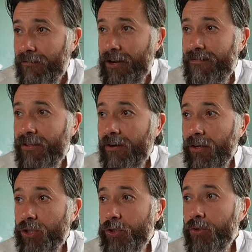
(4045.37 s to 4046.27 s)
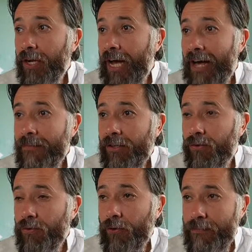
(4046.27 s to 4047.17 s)
For if there should come
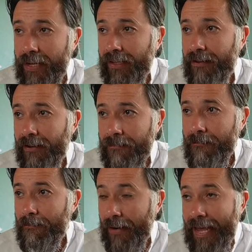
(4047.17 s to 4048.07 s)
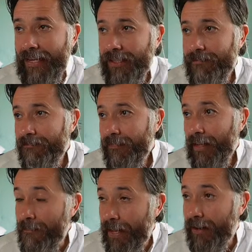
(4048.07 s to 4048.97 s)
into your meeting place
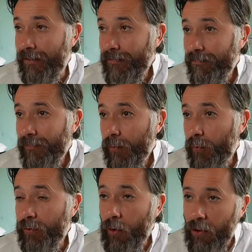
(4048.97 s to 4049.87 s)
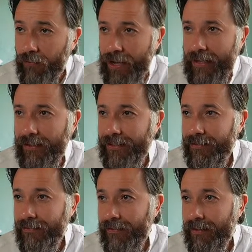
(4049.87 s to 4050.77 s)
a man with gold
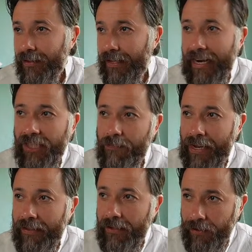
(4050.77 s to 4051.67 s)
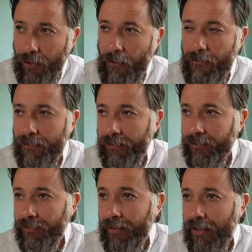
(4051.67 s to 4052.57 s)
rings in a splendid robe,
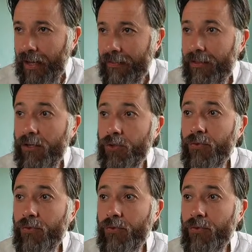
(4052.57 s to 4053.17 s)
and there